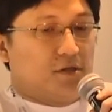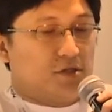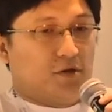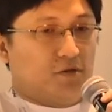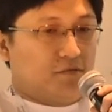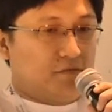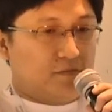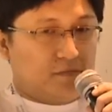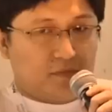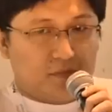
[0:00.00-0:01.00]
So
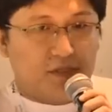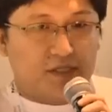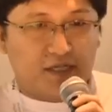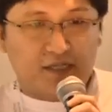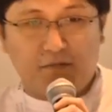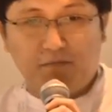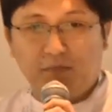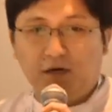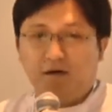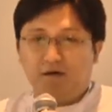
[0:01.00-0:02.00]
these are
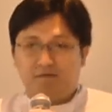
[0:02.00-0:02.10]
some uh,